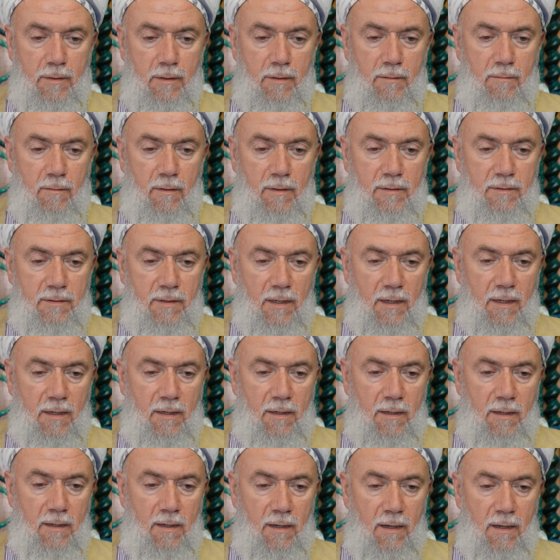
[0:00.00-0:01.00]
he was
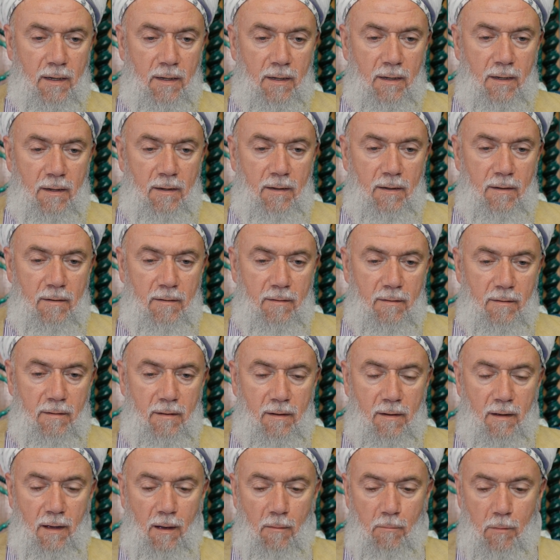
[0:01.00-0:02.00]
saying
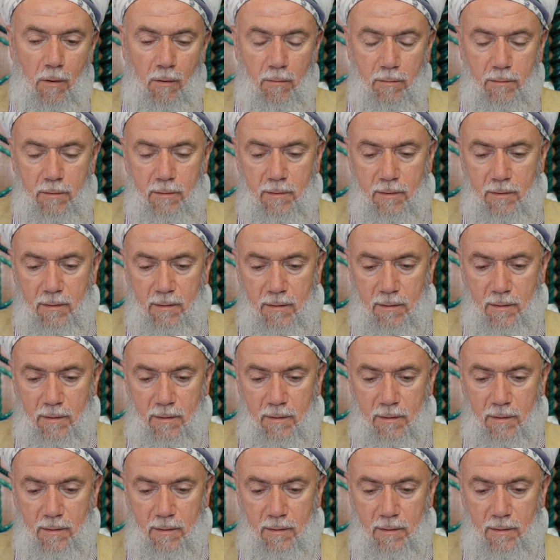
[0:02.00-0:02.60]
about